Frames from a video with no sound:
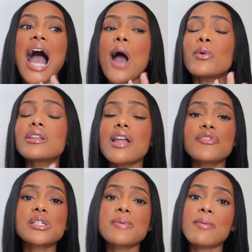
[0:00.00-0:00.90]
I would
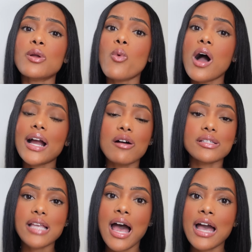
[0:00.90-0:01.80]
love to be able to walk
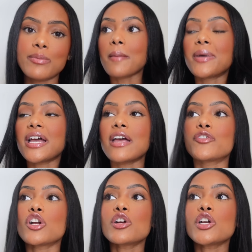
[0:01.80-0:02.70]
outside, but if